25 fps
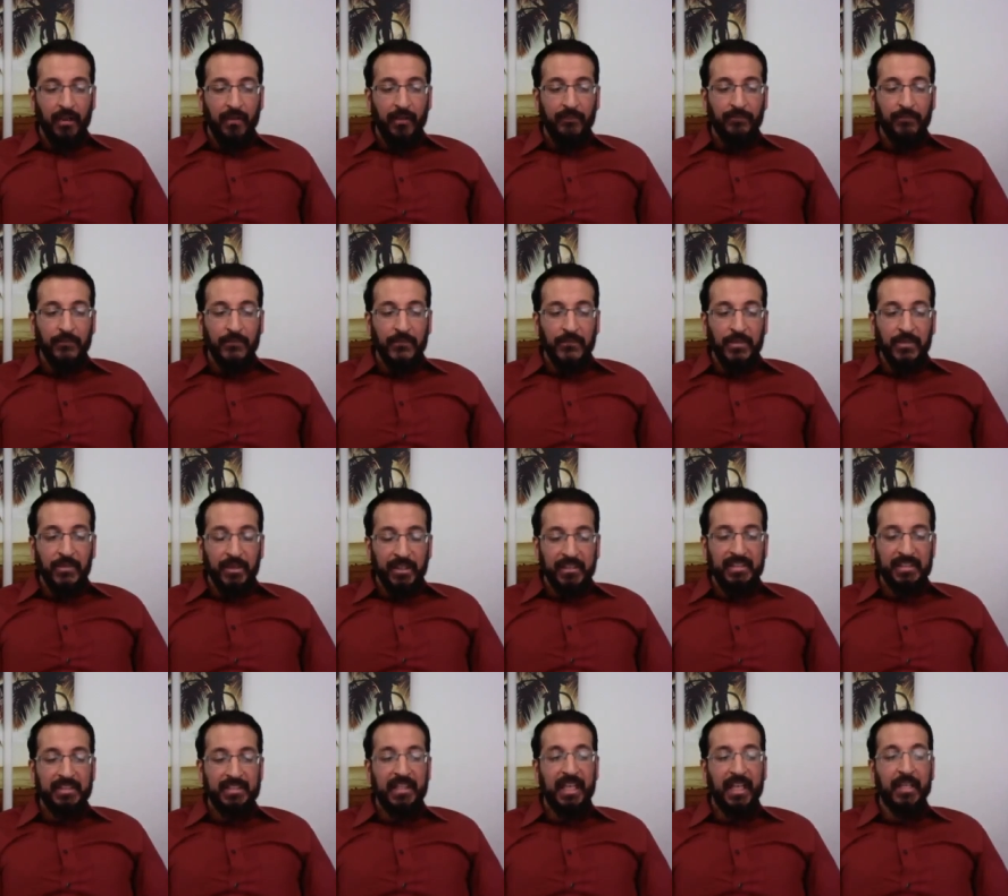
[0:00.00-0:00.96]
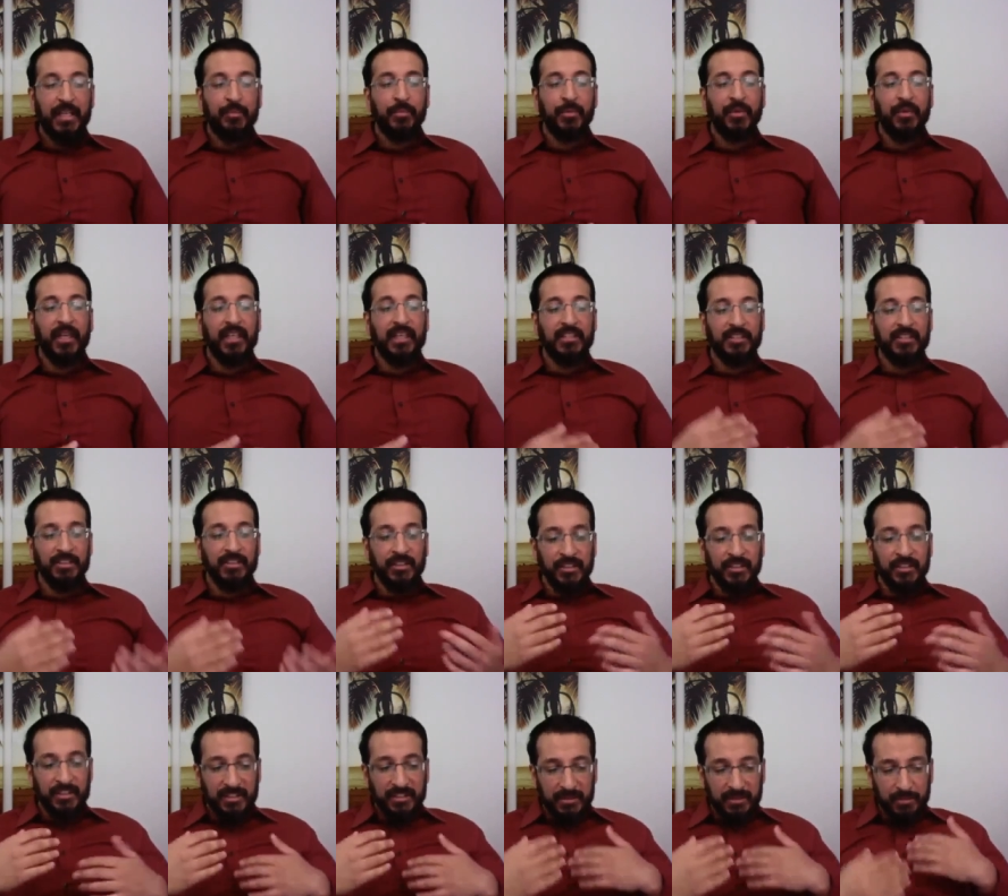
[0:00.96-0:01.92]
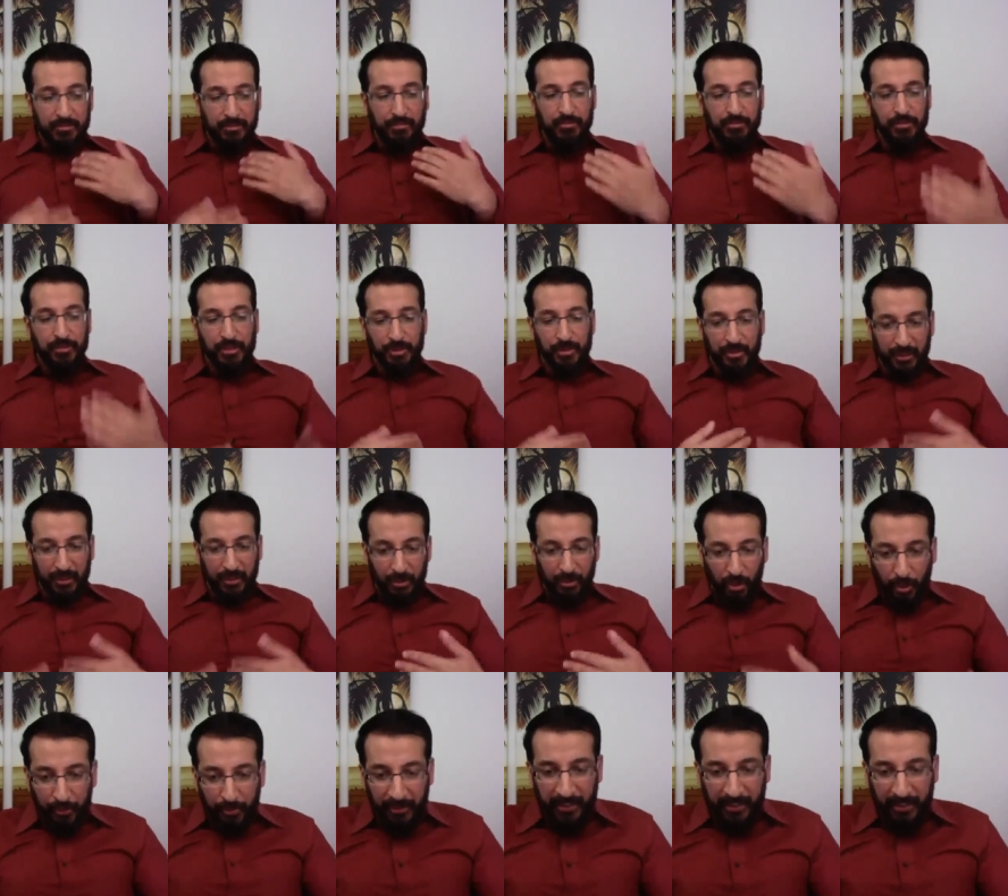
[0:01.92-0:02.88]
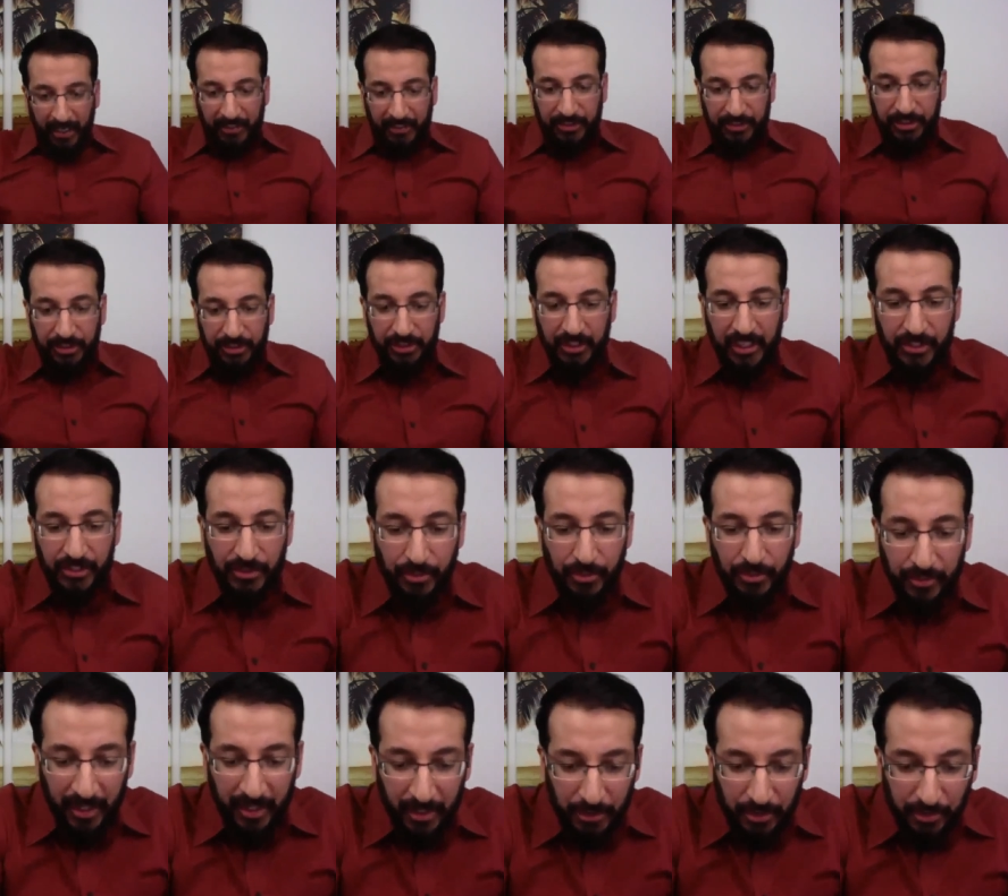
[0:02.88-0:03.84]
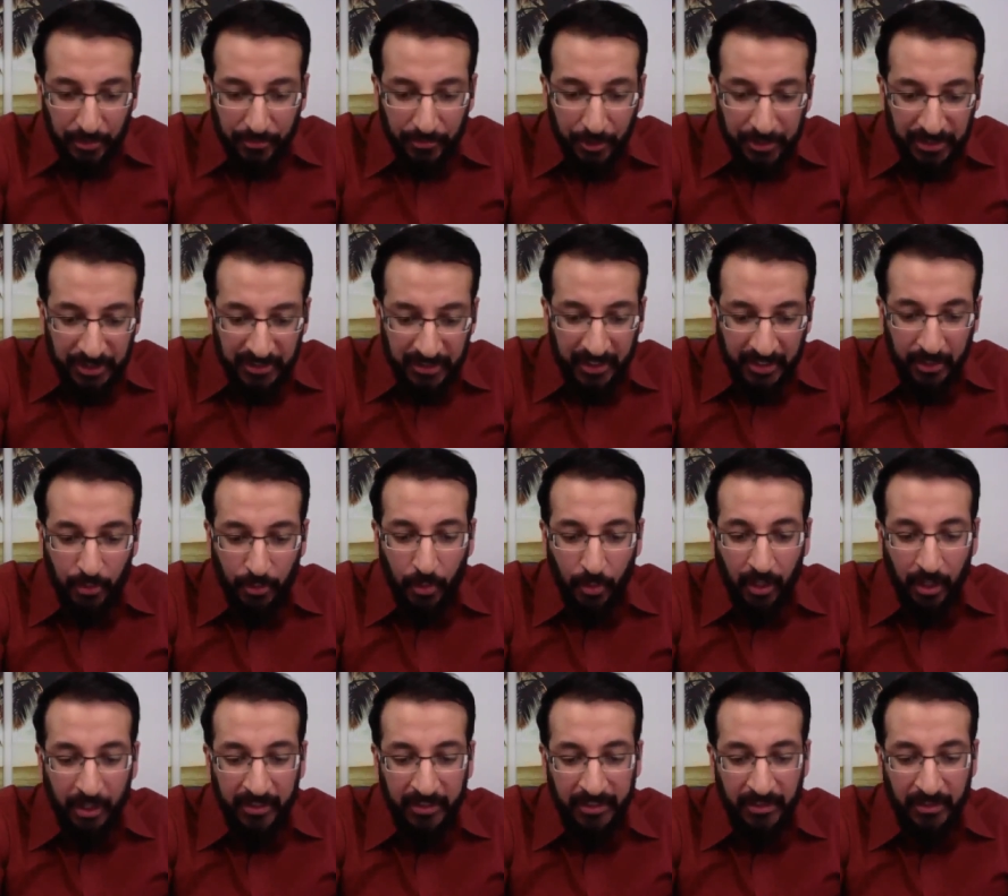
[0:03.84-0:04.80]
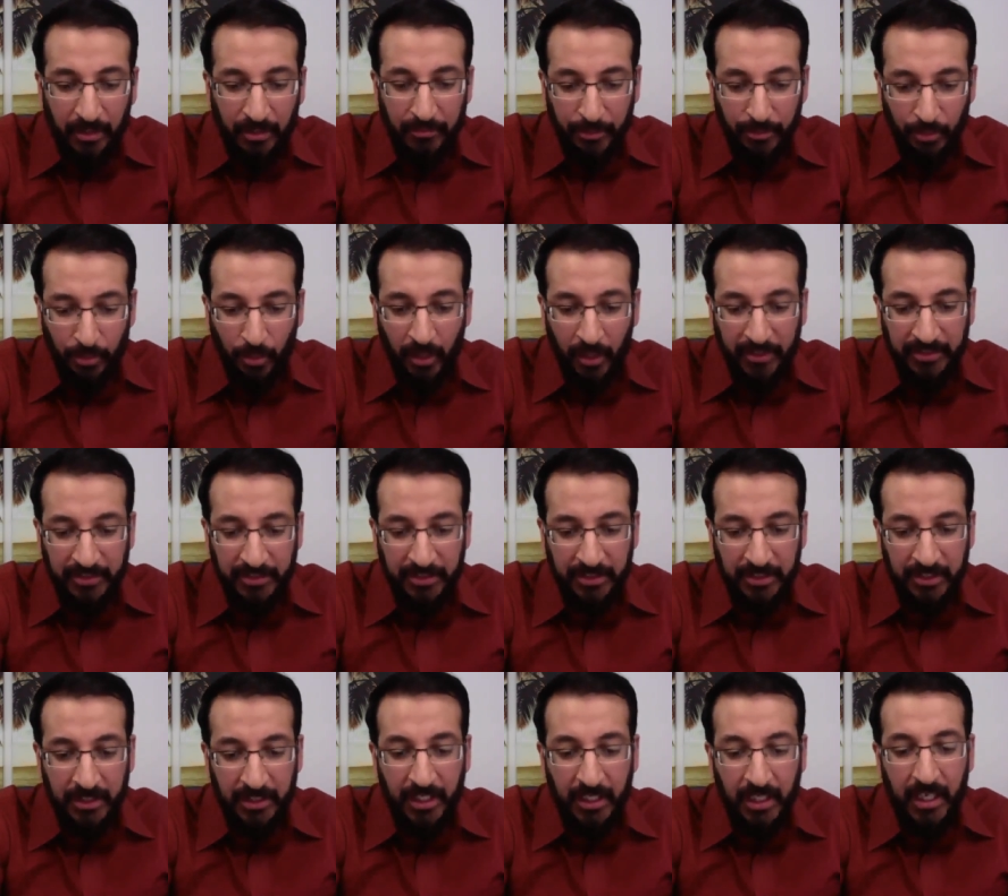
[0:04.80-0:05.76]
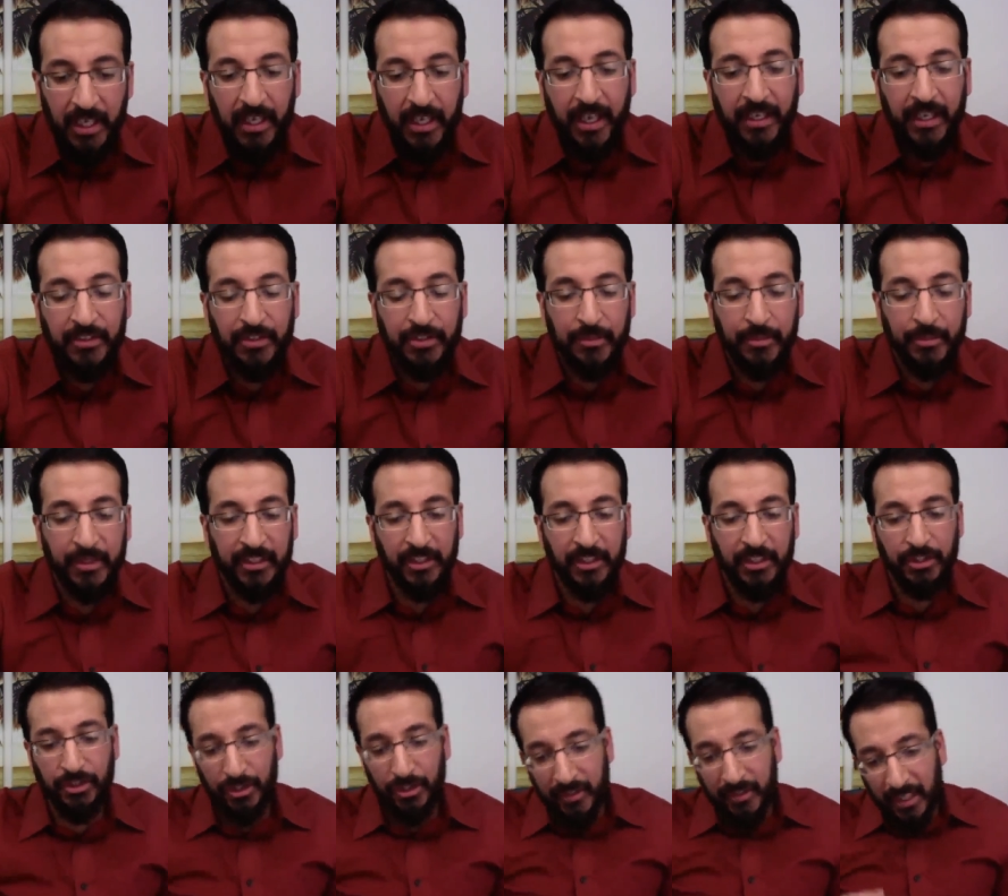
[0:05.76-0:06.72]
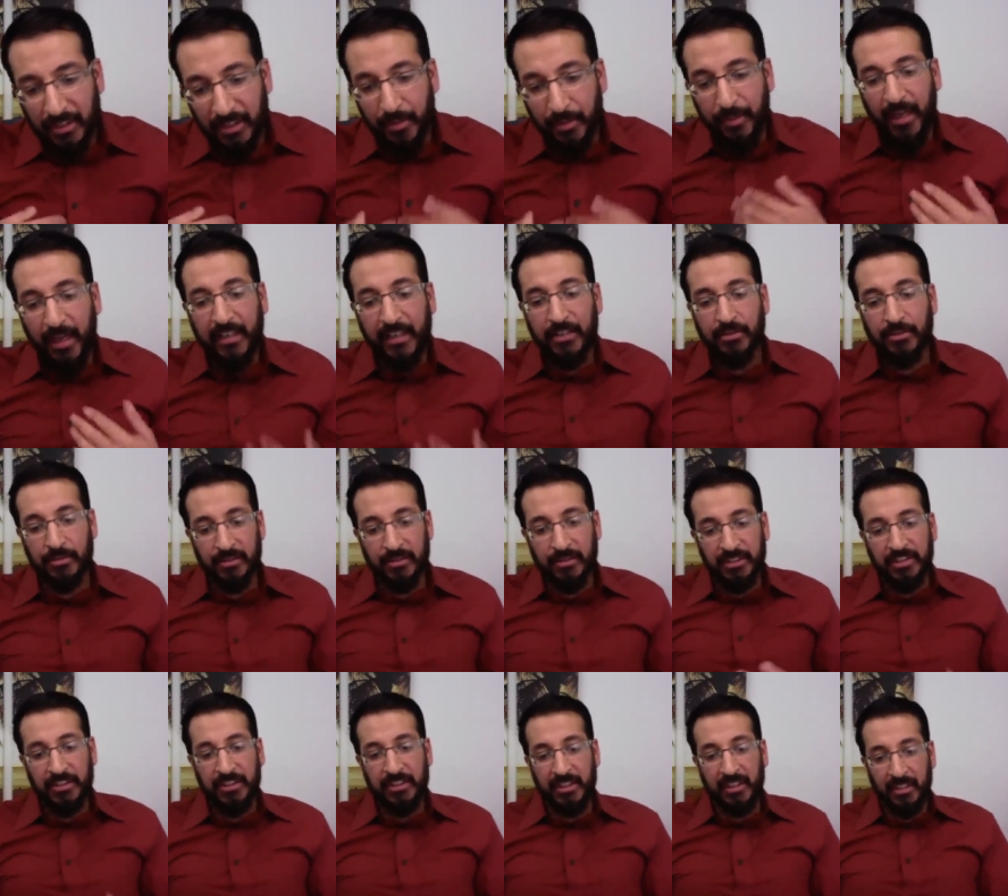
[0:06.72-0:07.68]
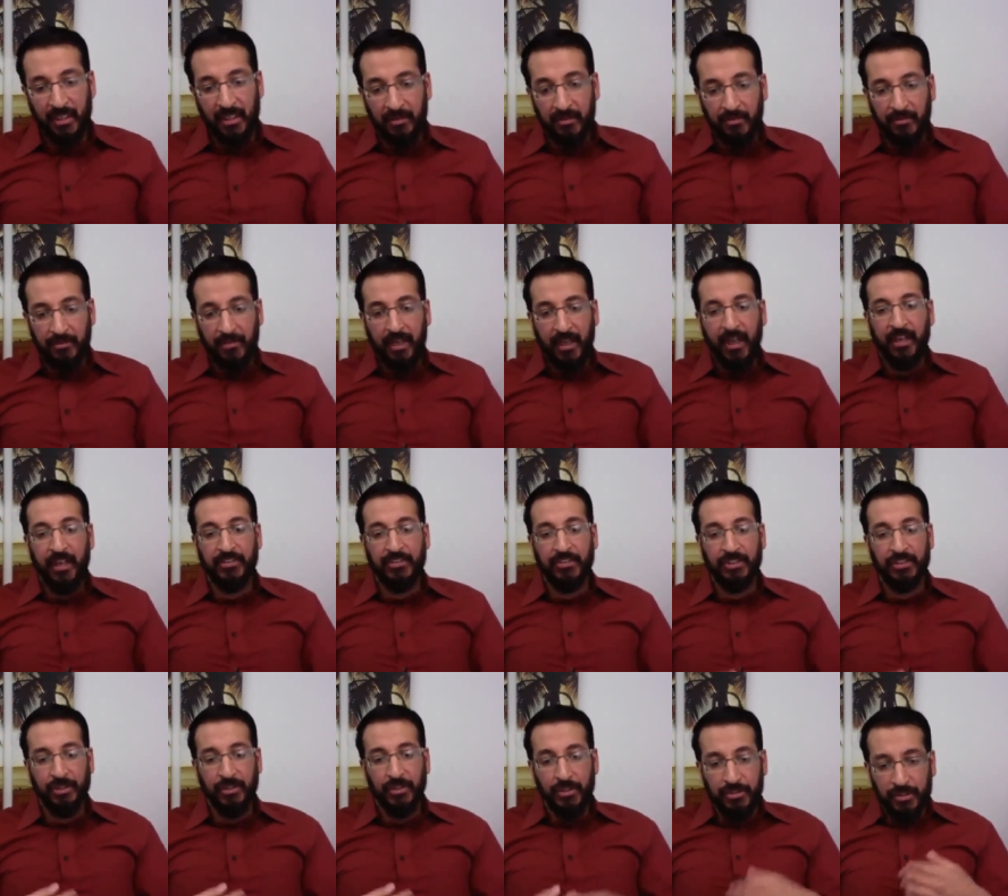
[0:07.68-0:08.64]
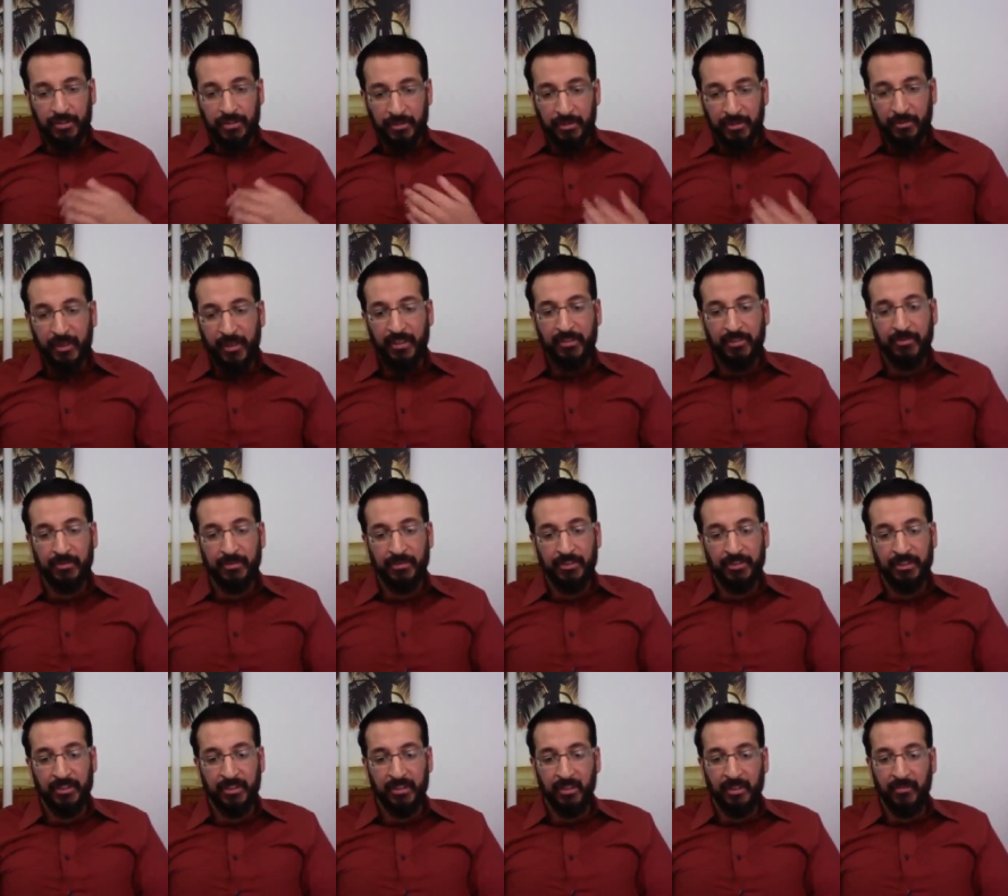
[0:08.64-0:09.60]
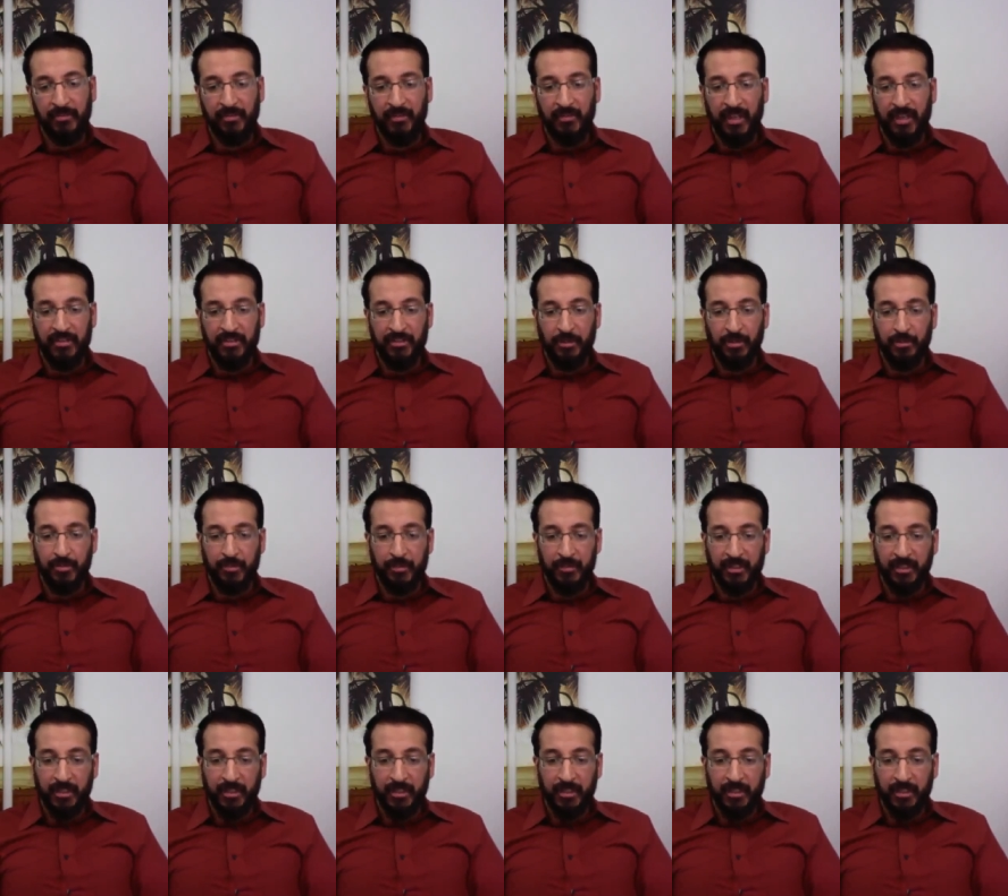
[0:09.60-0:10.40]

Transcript: learn to take breaks, learn to incorporate exercise so that you're focusing on quality over quantity, and you're making sure that your body is releasing enough of that oxytocin and your body is releasing enough of that dopamine.